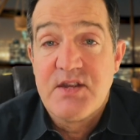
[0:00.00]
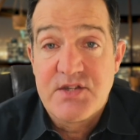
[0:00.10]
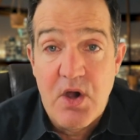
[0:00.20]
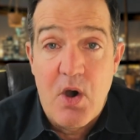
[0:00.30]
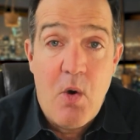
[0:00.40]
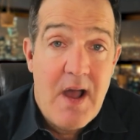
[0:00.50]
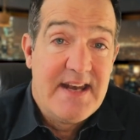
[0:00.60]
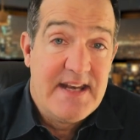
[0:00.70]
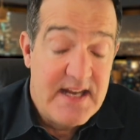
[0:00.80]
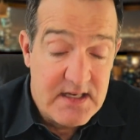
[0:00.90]
So,
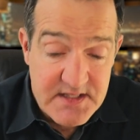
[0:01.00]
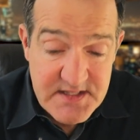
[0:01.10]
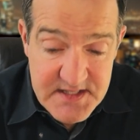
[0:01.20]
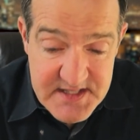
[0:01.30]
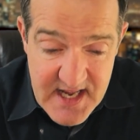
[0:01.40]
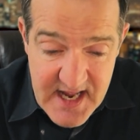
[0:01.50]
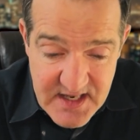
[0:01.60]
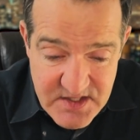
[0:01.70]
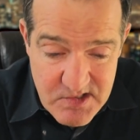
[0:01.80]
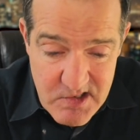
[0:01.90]
needless to
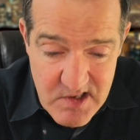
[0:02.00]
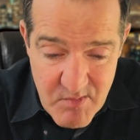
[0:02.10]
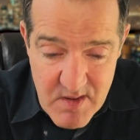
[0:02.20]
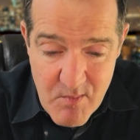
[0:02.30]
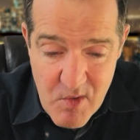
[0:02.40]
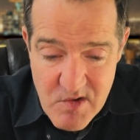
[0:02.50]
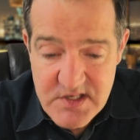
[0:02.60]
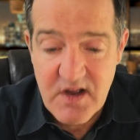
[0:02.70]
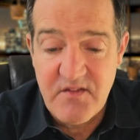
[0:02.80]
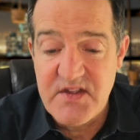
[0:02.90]
say, certain
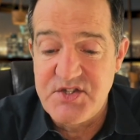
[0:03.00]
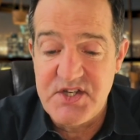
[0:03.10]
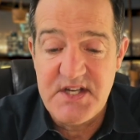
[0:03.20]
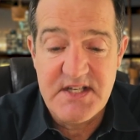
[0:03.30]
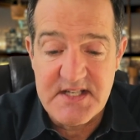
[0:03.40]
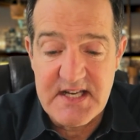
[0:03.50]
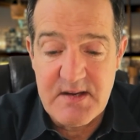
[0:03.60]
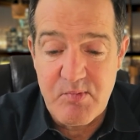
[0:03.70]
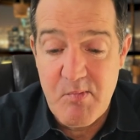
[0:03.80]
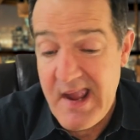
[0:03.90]
members of the
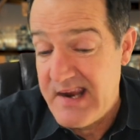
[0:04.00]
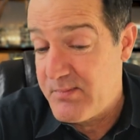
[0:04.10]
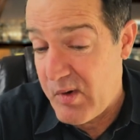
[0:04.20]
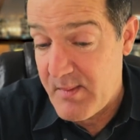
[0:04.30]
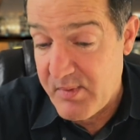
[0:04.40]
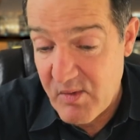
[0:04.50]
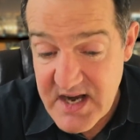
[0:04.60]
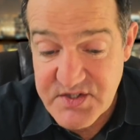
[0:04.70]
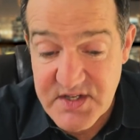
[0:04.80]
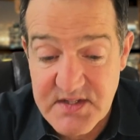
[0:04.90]
GC made
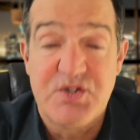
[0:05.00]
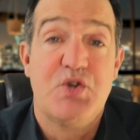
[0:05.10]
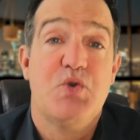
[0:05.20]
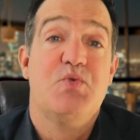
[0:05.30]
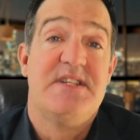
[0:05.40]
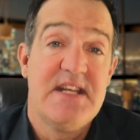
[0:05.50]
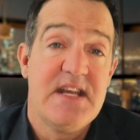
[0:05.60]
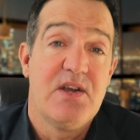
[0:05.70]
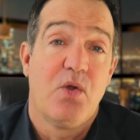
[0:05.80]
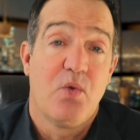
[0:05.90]
preparations to
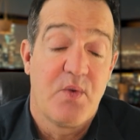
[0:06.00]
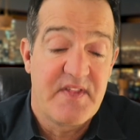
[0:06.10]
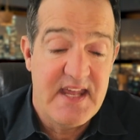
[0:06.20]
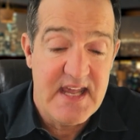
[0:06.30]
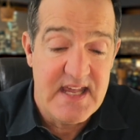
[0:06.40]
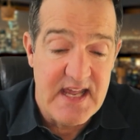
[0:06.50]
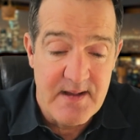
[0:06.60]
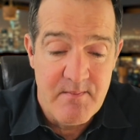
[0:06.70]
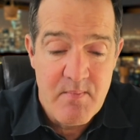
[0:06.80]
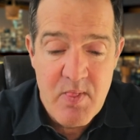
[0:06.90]
deal with
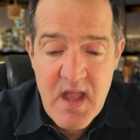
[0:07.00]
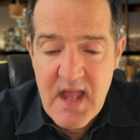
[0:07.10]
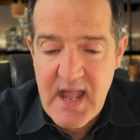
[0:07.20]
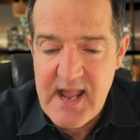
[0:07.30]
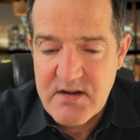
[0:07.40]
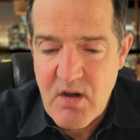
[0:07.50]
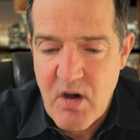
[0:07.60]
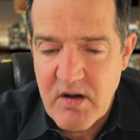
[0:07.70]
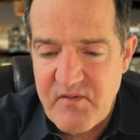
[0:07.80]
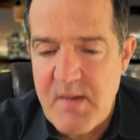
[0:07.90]
Kiki. And
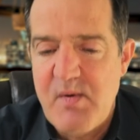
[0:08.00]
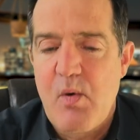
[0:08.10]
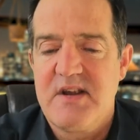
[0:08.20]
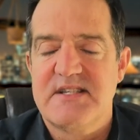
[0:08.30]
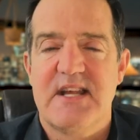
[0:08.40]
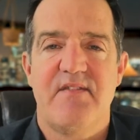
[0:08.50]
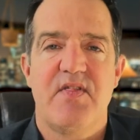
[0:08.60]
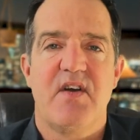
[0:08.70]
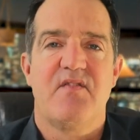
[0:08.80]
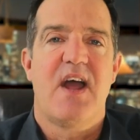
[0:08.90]
on February
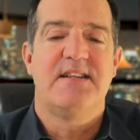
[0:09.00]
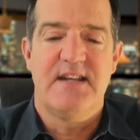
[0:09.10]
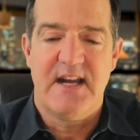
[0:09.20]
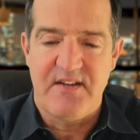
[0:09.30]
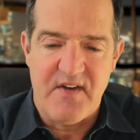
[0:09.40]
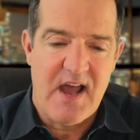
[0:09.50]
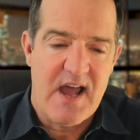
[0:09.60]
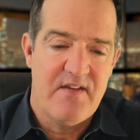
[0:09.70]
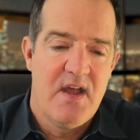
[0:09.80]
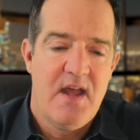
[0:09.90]
7th of
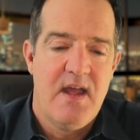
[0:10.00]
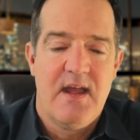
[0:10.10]
1985,